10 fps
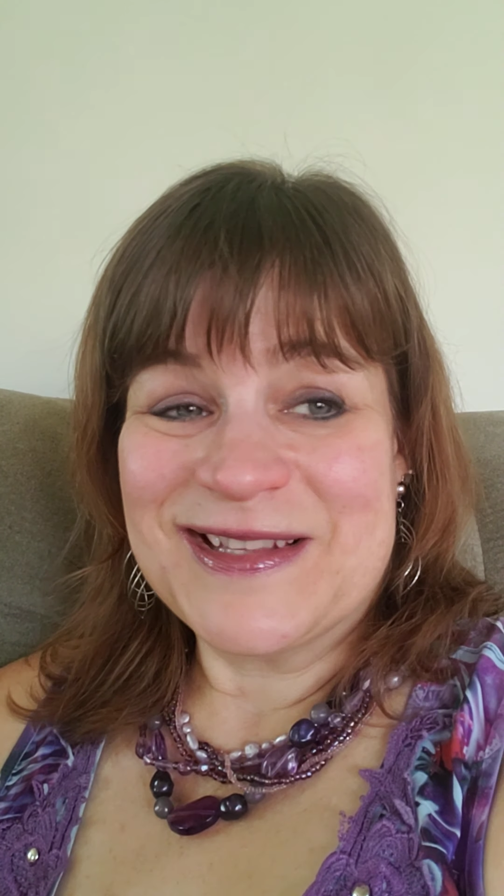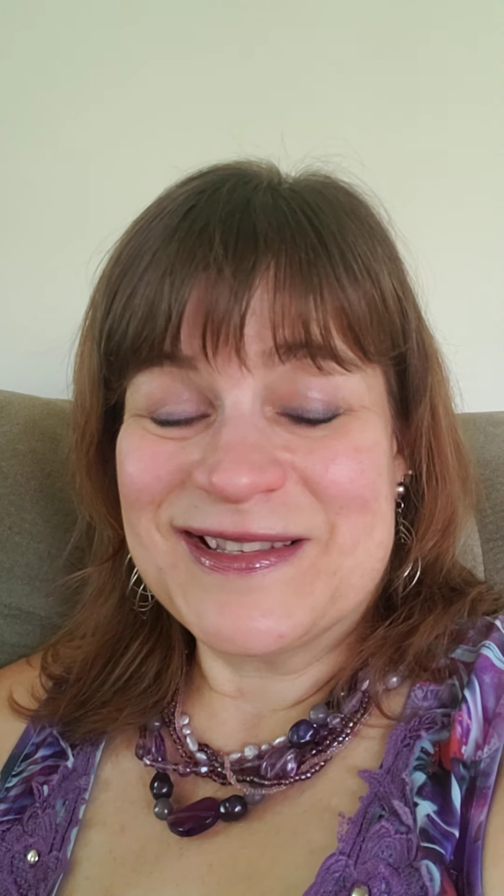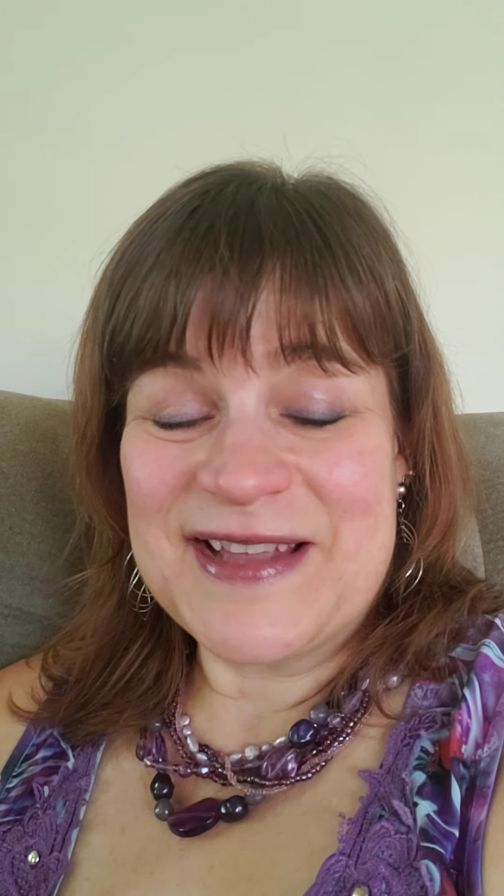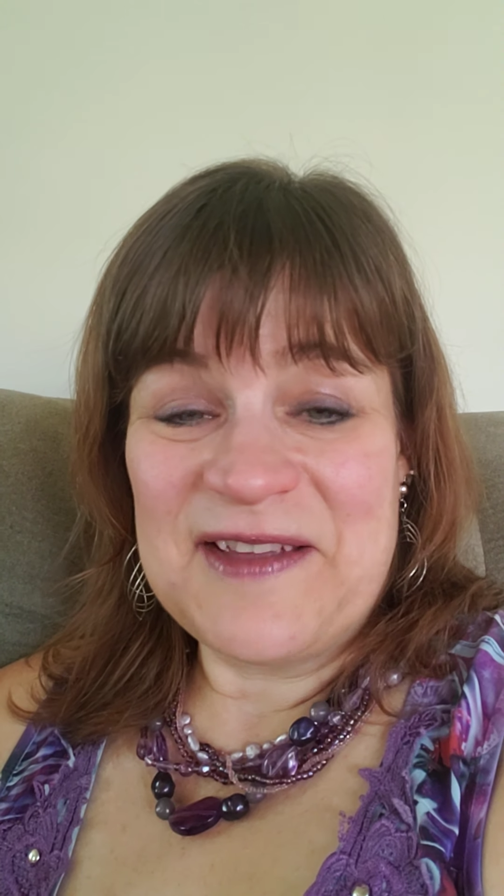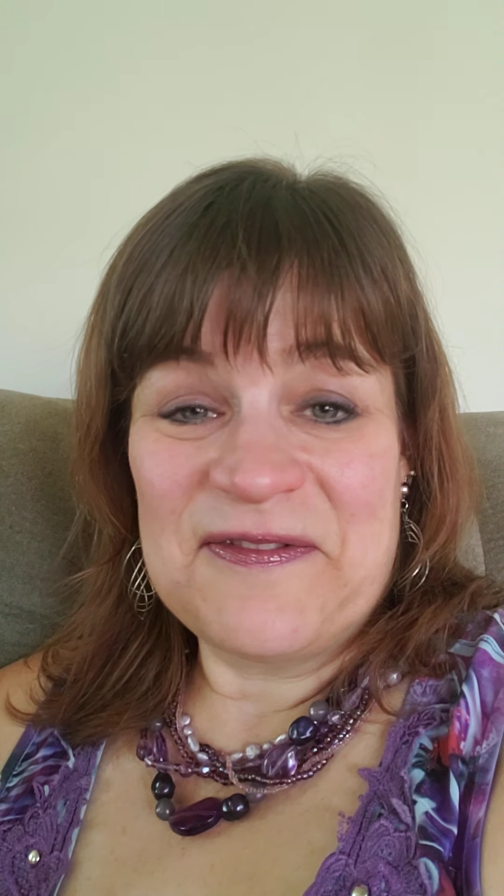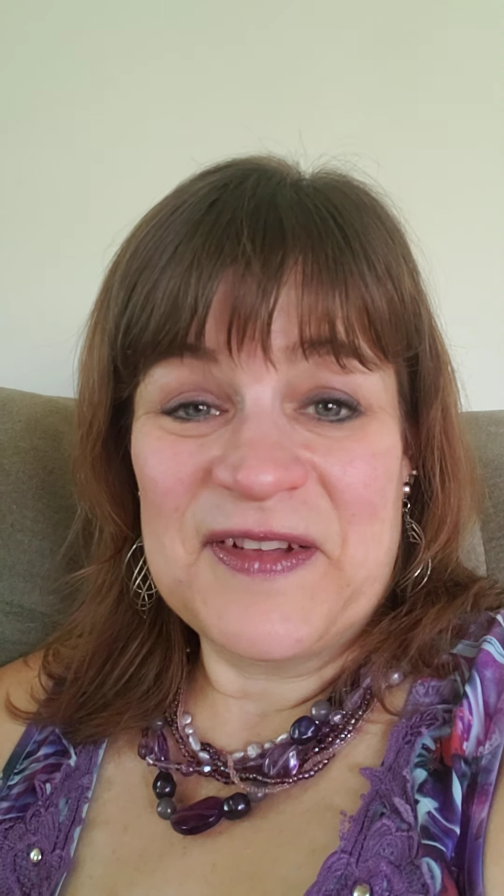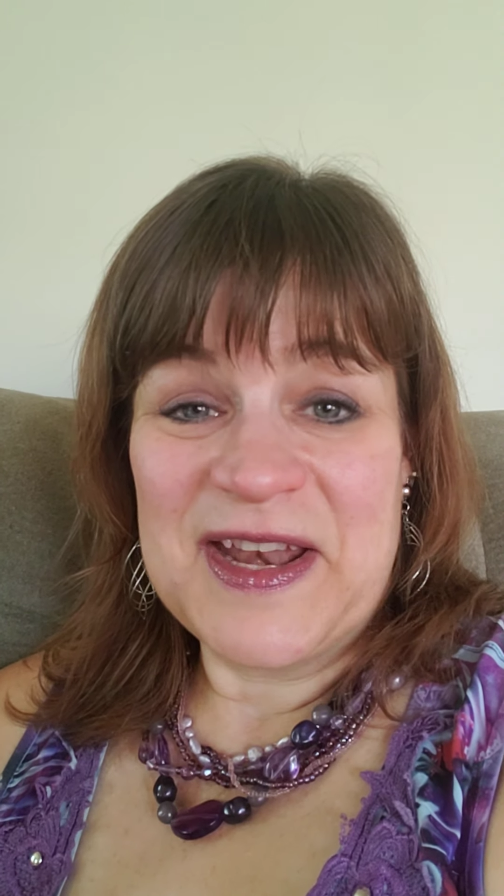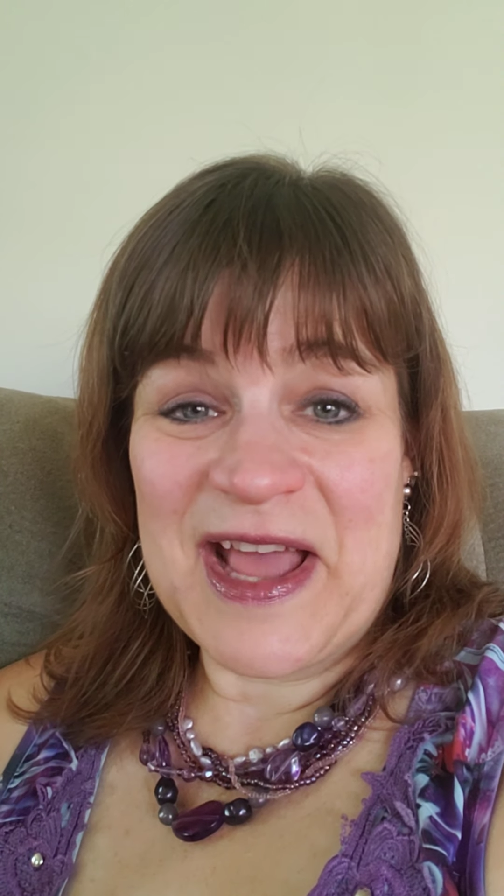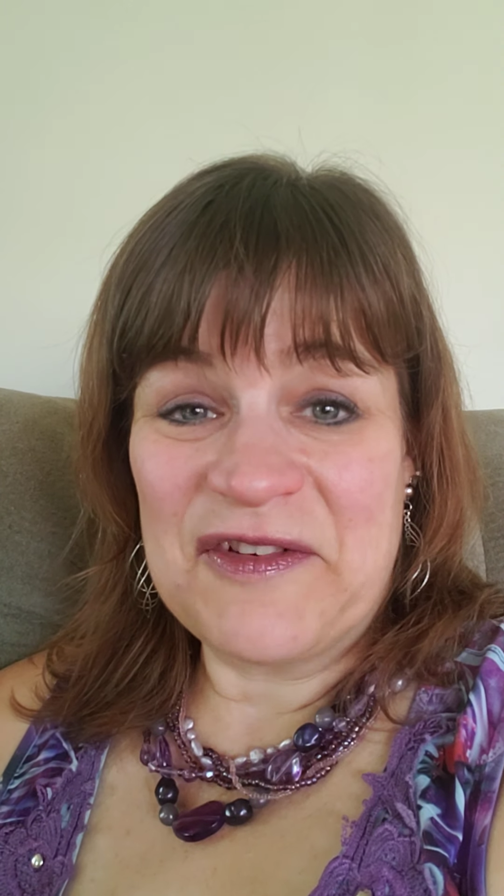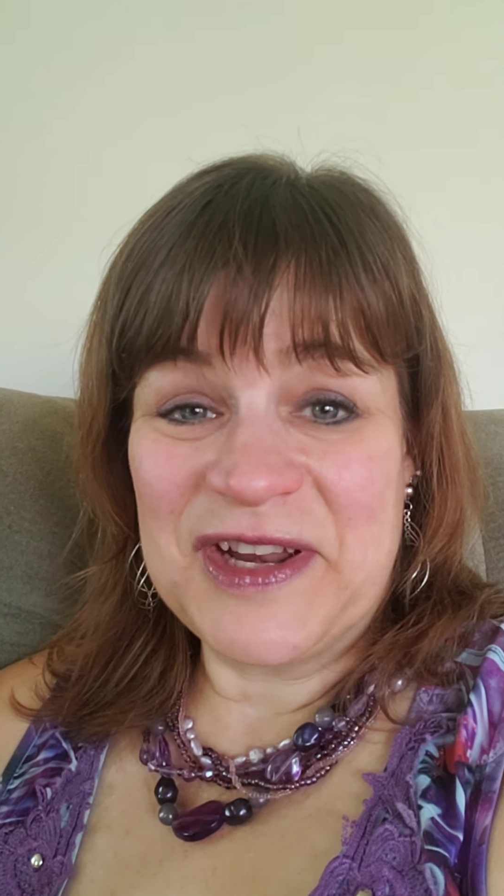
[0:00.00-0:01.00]
safe
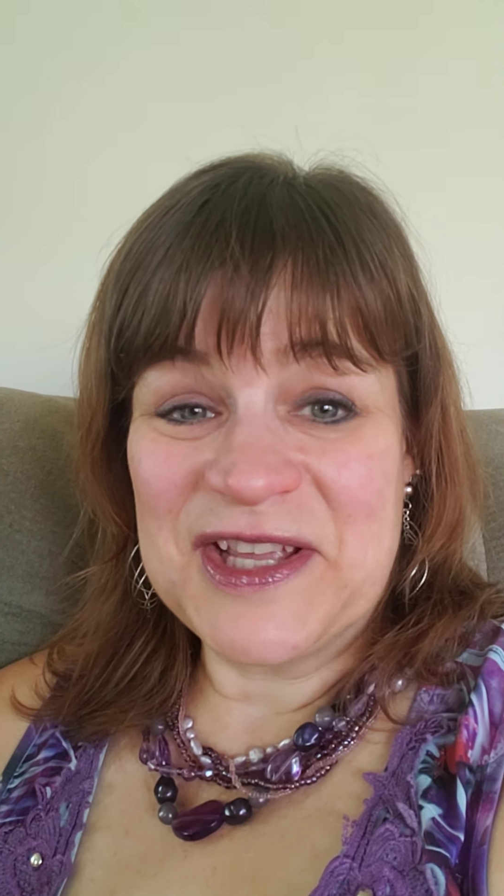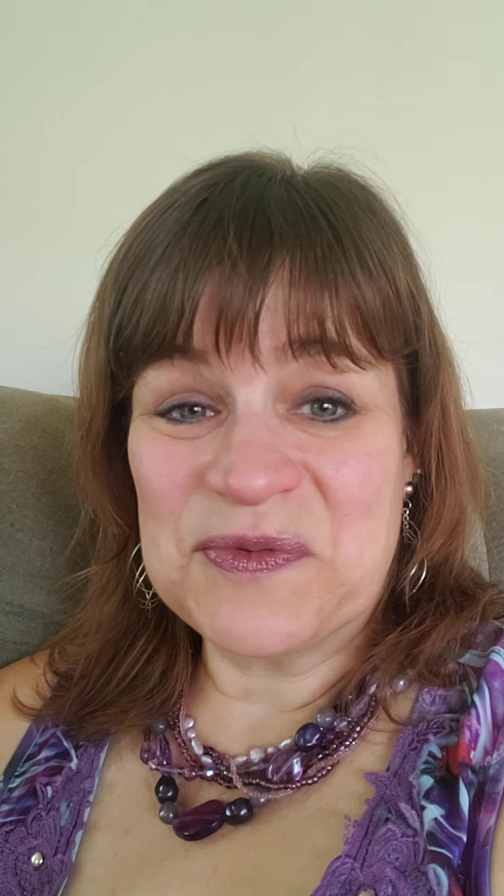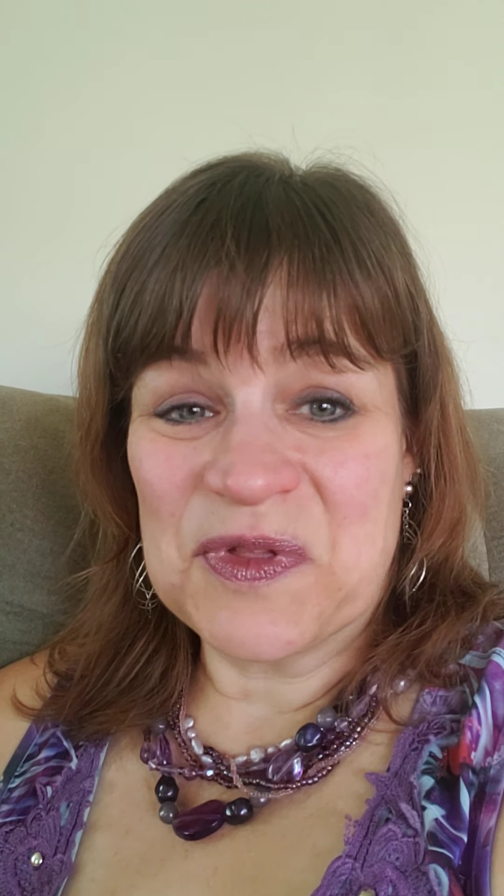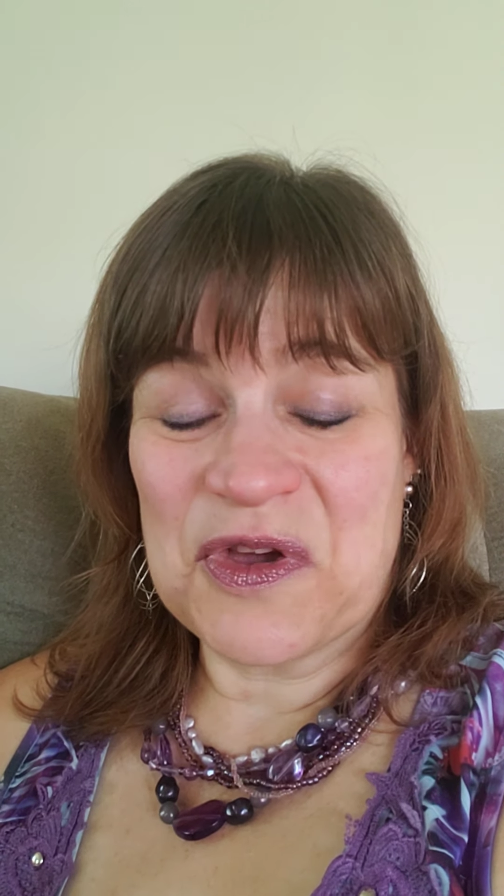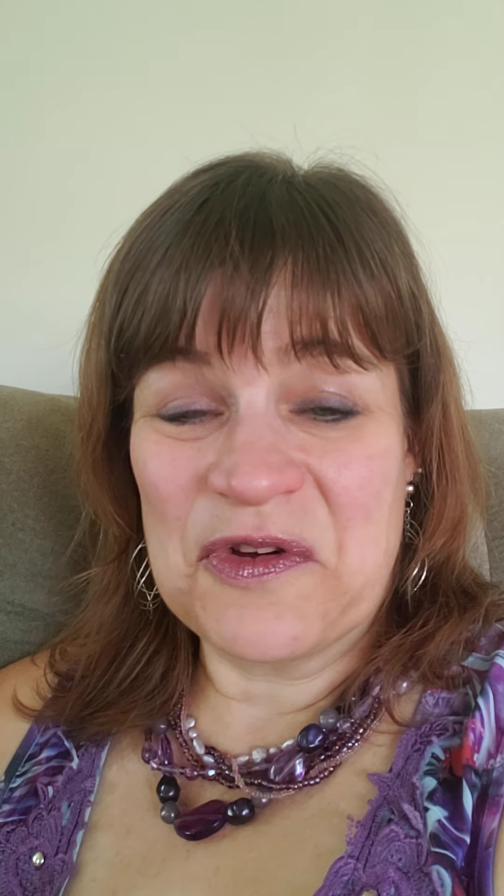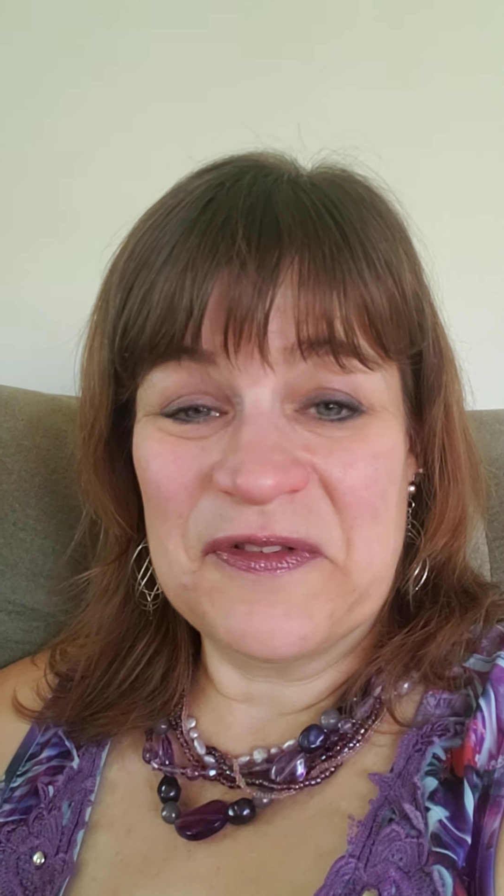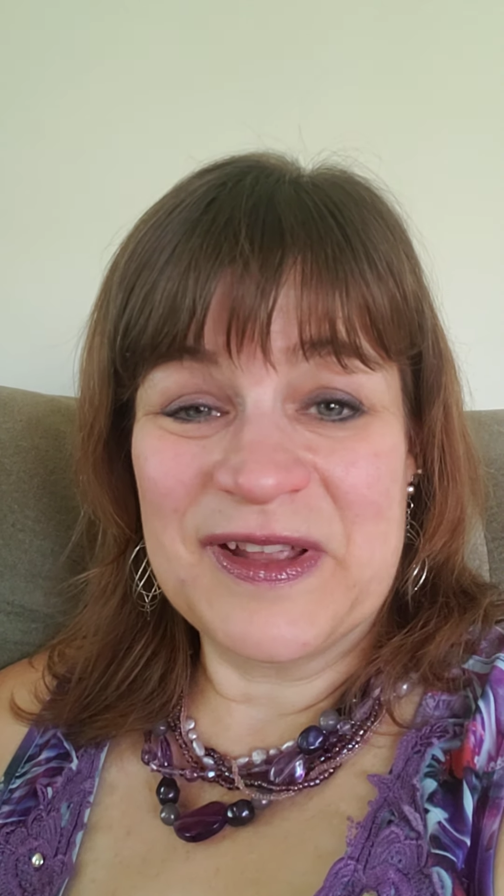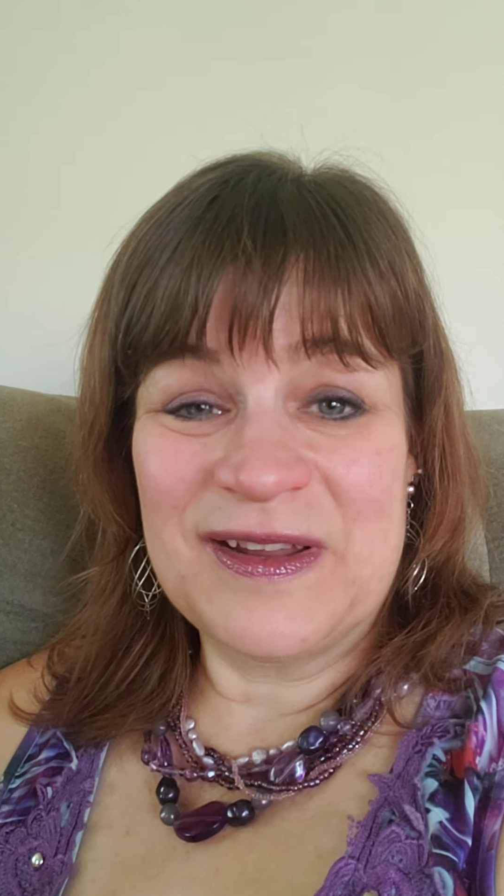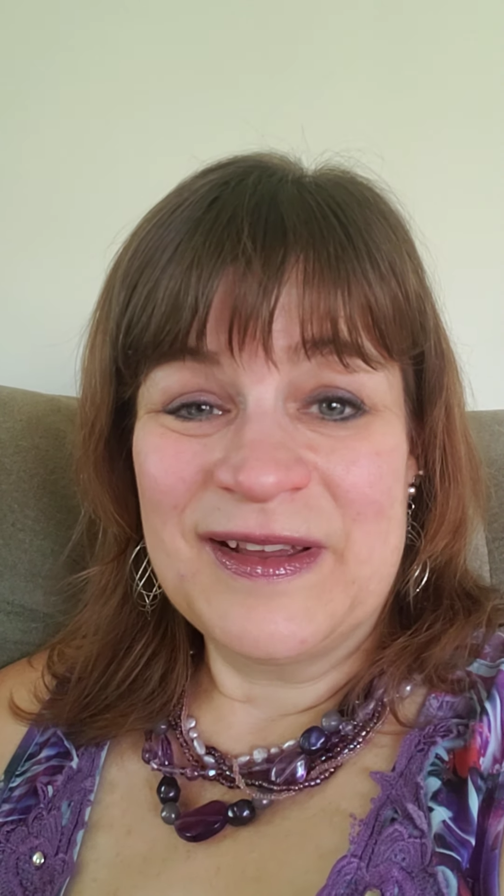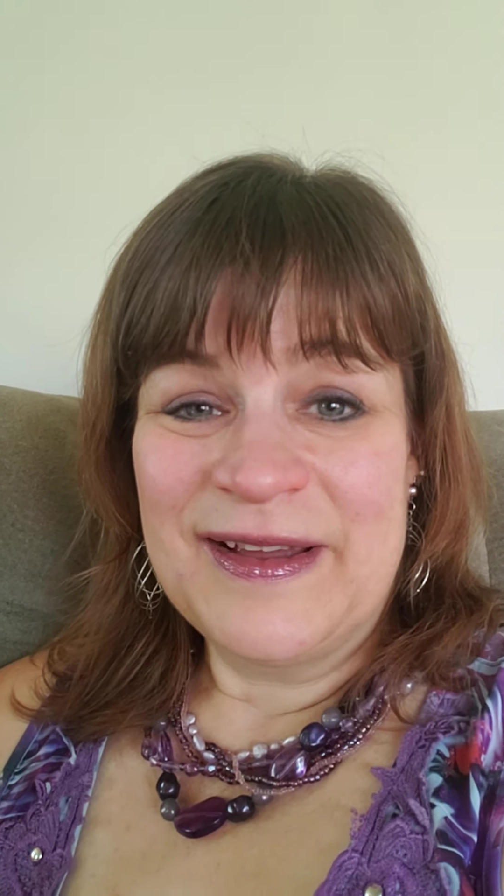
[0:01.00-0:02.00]
nowadays with
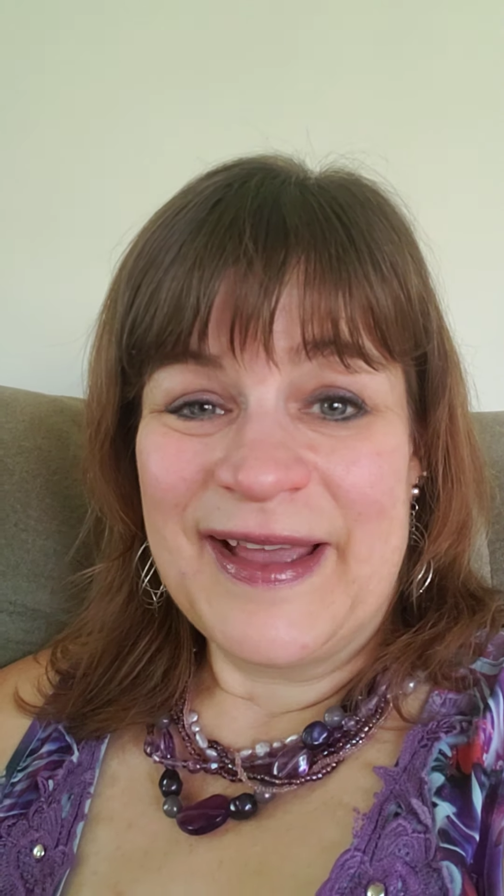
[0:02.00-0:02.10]
COVID,